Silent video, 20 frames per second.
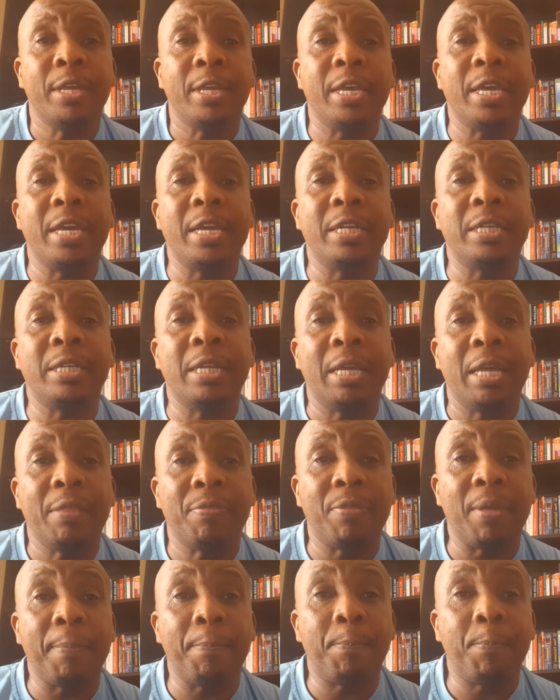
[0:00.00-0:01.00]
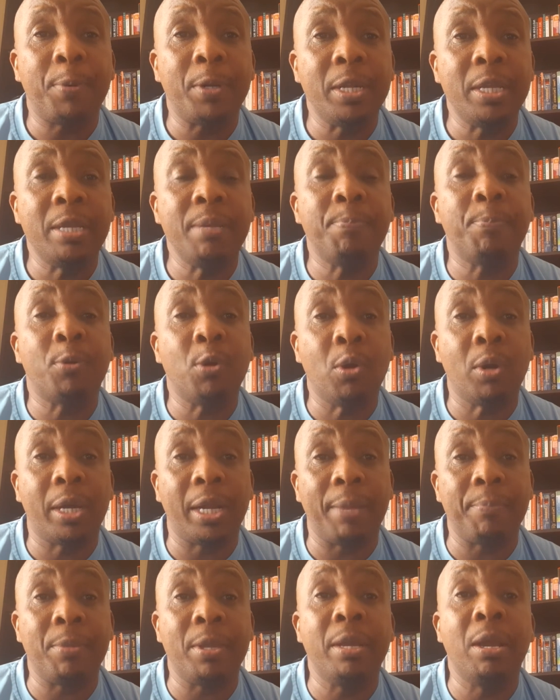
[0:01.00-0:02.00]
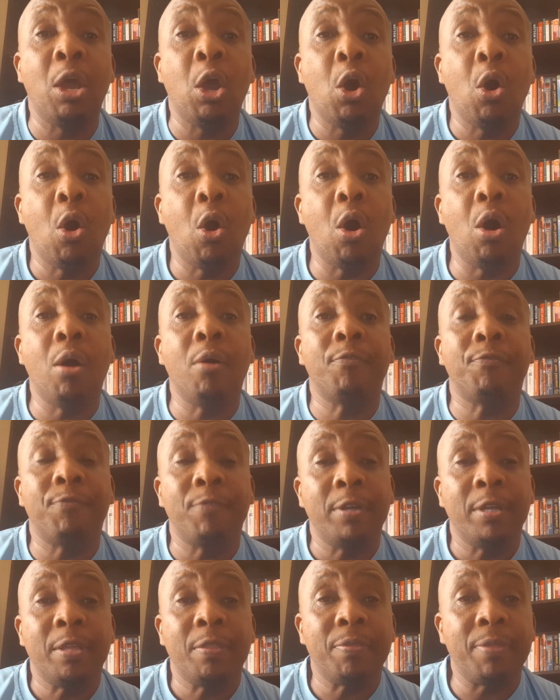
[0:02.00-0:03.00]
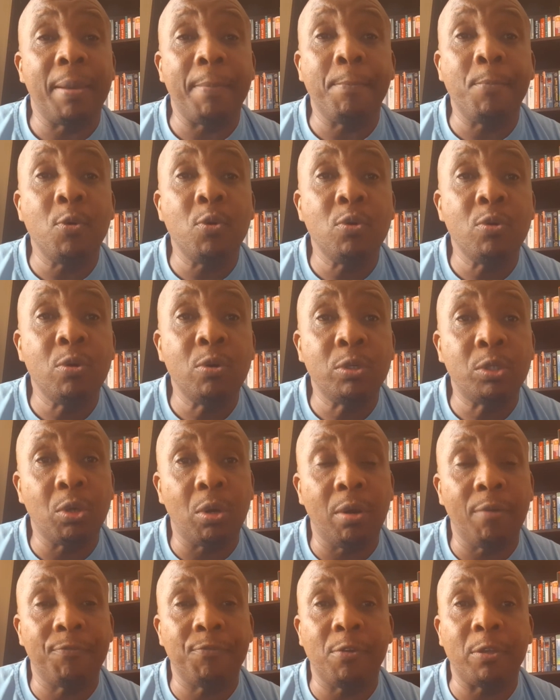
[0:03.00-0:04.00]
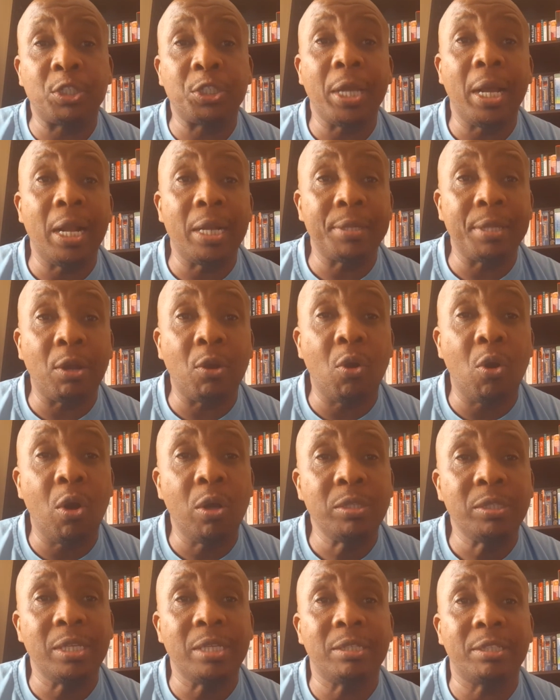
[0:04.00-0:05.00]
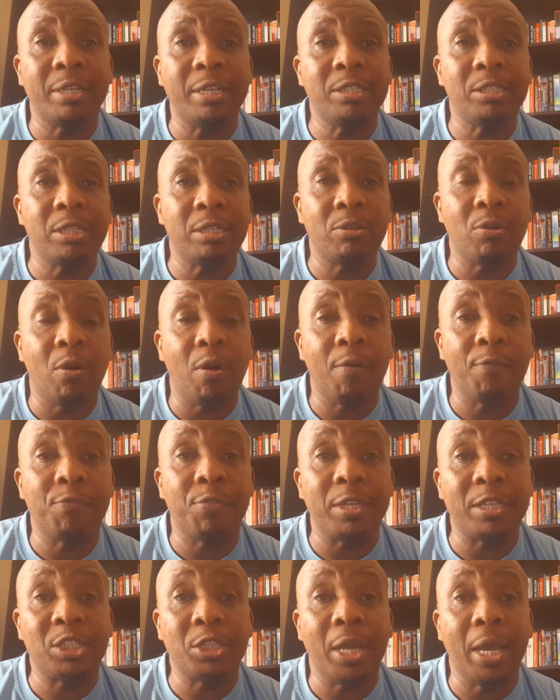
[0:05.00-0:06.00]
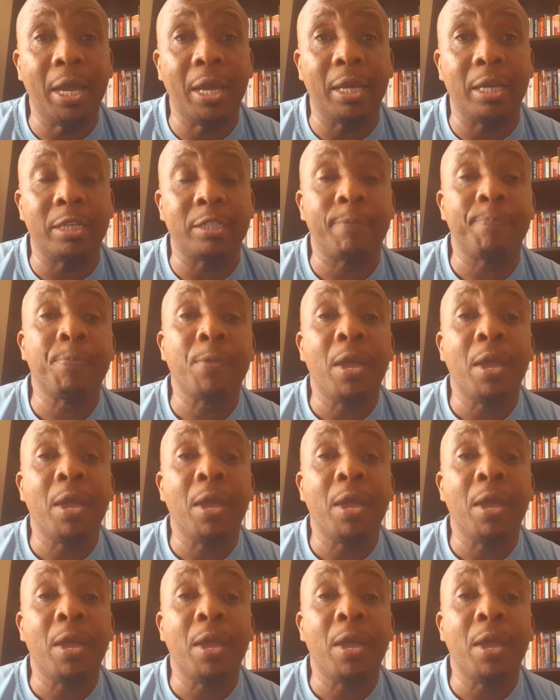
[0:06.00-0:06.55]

in the pre-programming of the mood of your child, the concentration of the child,